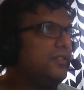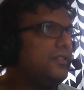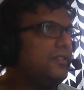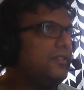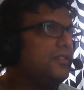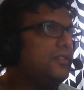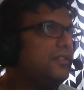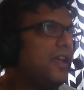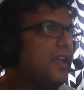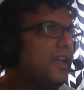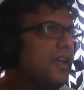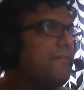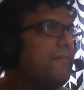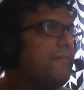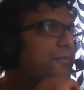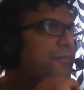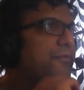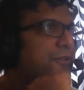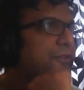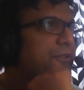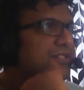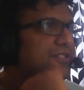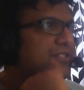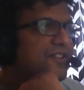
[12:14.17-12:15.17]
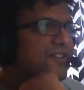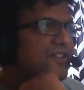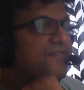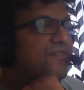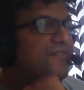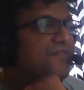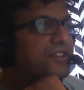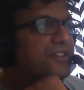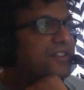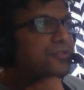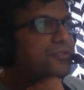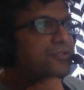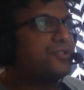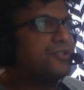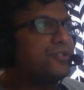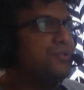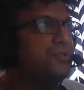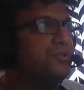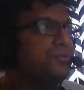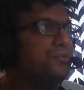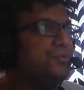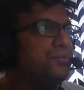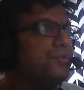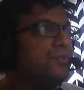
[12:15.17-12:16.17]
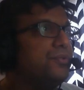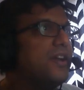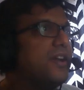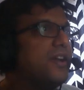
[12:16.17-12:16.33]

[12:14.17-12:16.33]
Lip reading: The emperor is an inventor too,